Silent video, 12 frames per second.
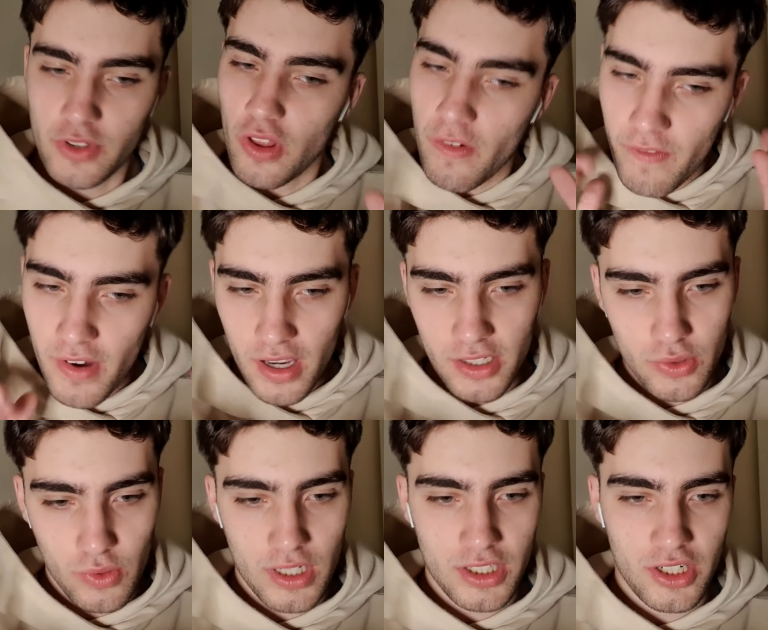So, the
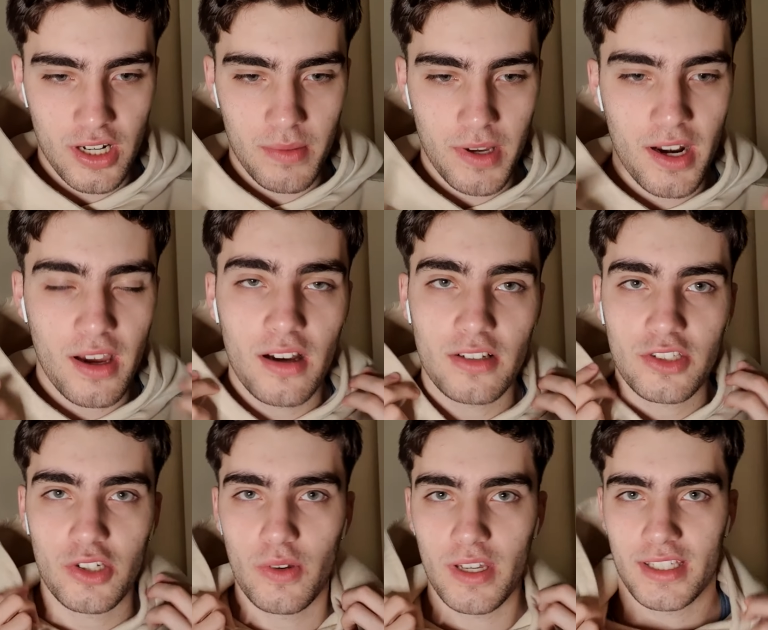first question I'm going to
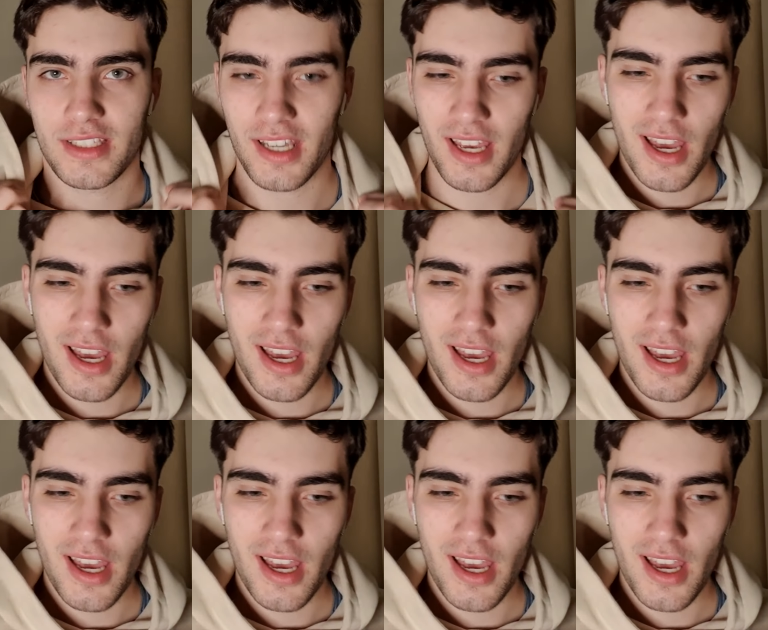ask you is